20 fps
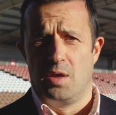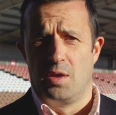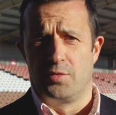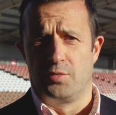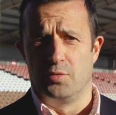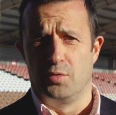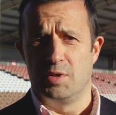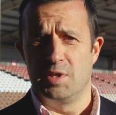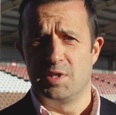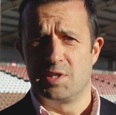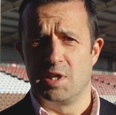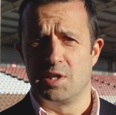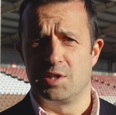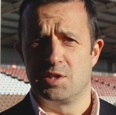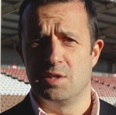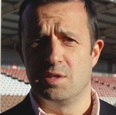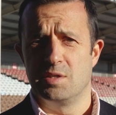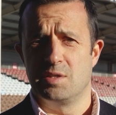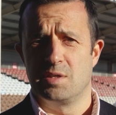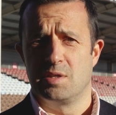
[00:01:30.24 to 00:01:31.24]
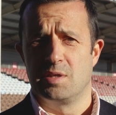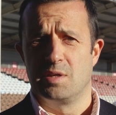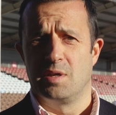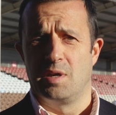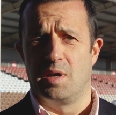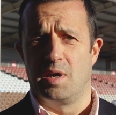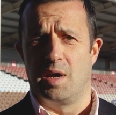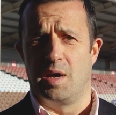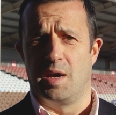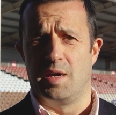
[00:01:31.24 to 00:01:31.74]
Through decisions
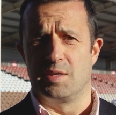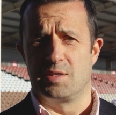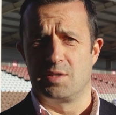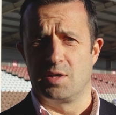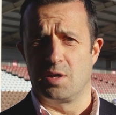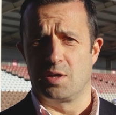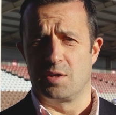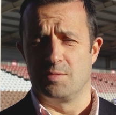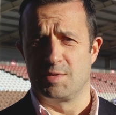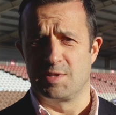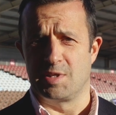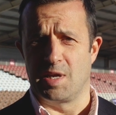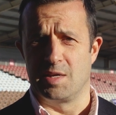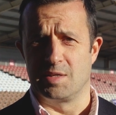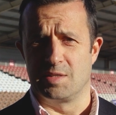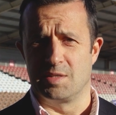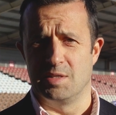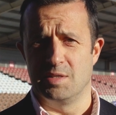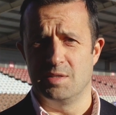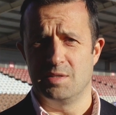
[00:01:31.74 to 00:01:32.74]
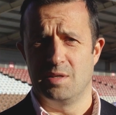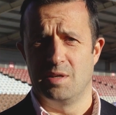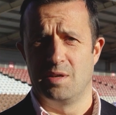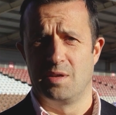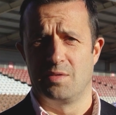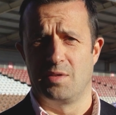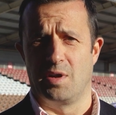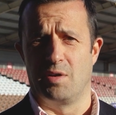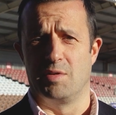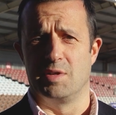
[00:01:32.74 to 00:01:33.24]
and circumstances
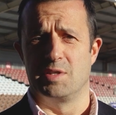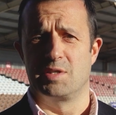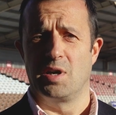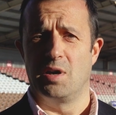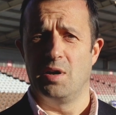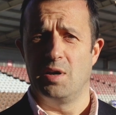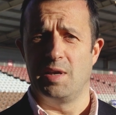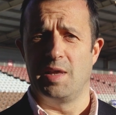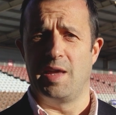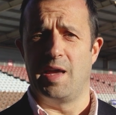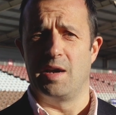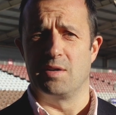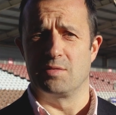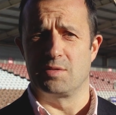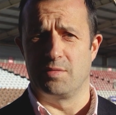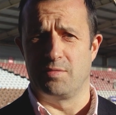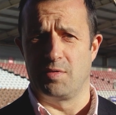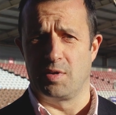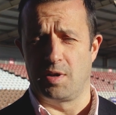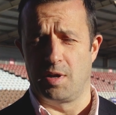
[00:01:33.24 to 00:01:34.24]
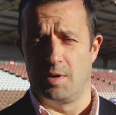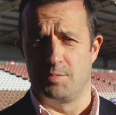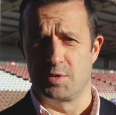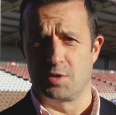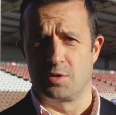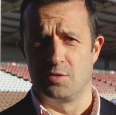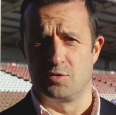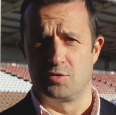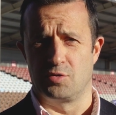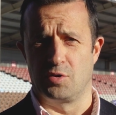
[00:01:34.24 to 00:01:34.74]
that are entirely out of the club's
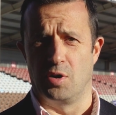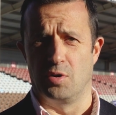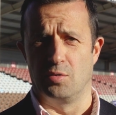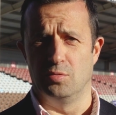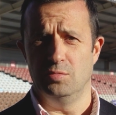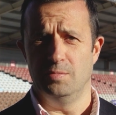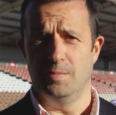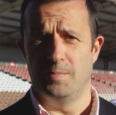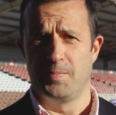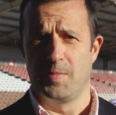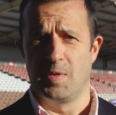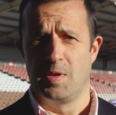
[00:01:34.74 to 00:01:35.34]
control,